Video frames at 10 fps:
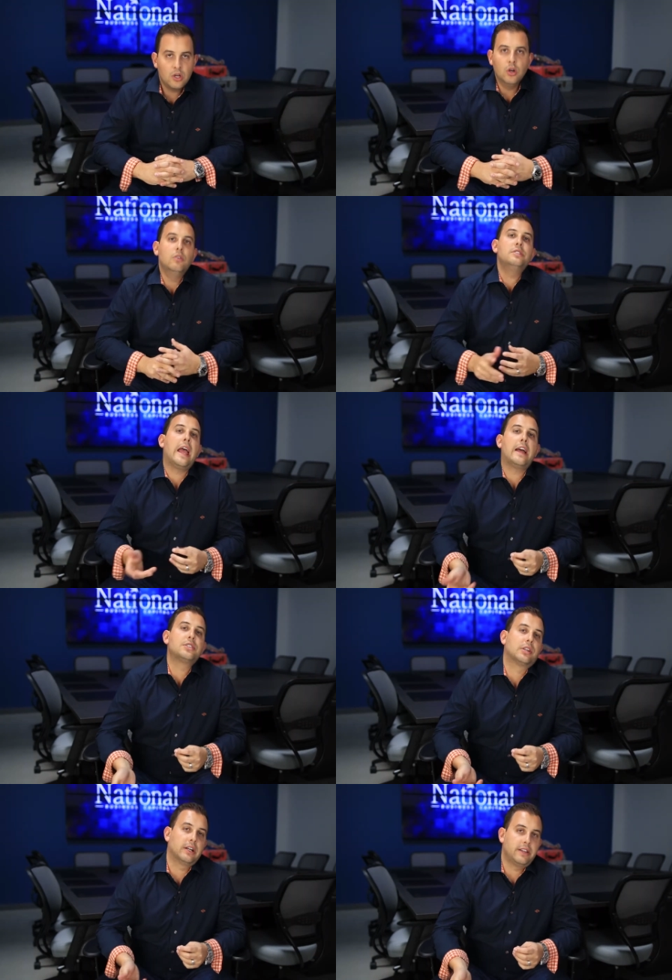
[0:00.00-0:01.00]
who's
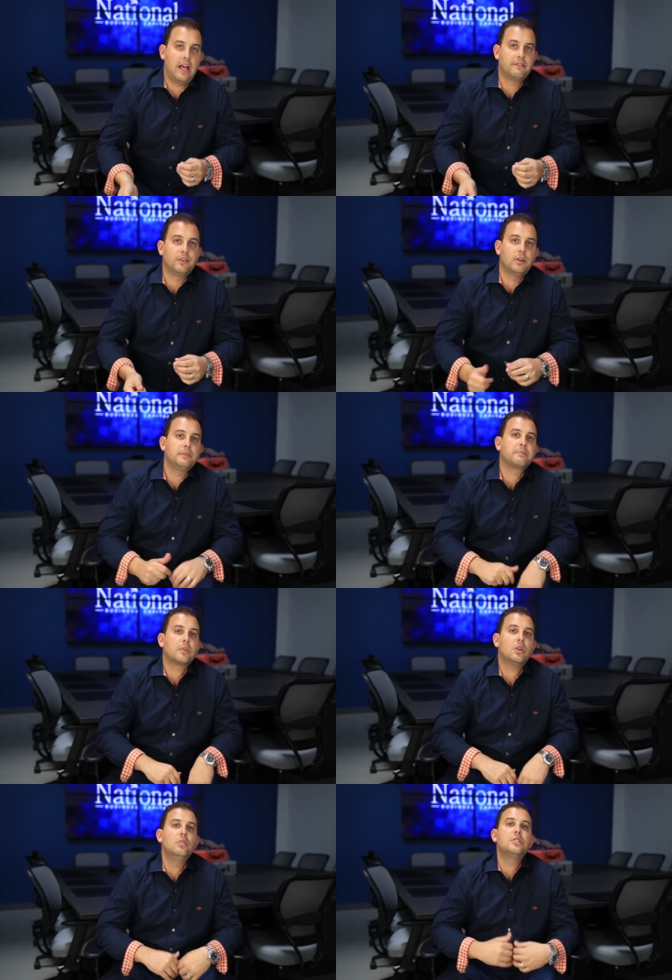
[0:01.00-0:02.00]
answering that phone,
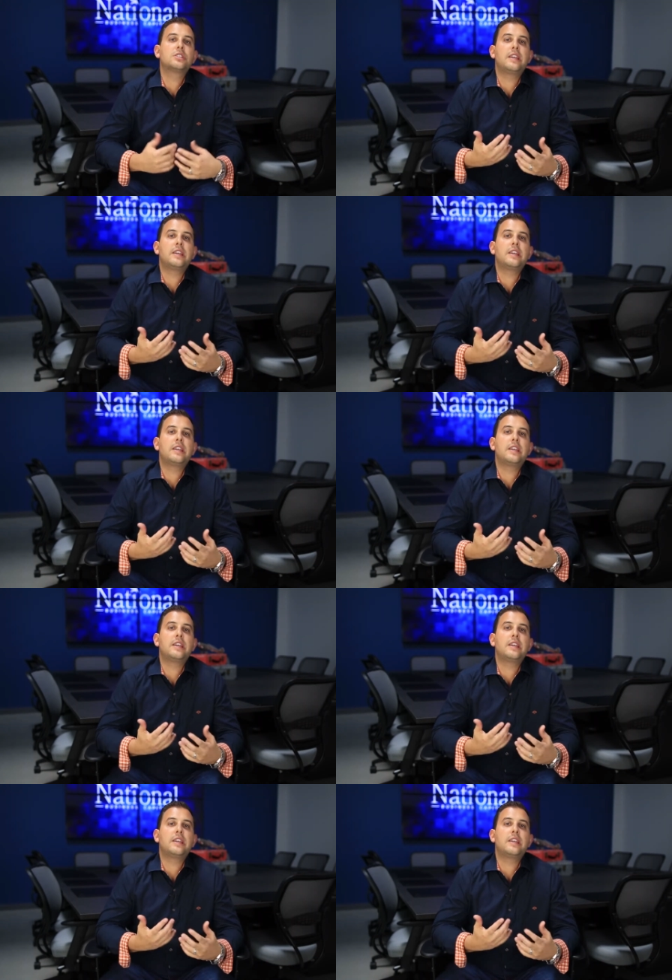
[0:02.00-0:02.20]
who's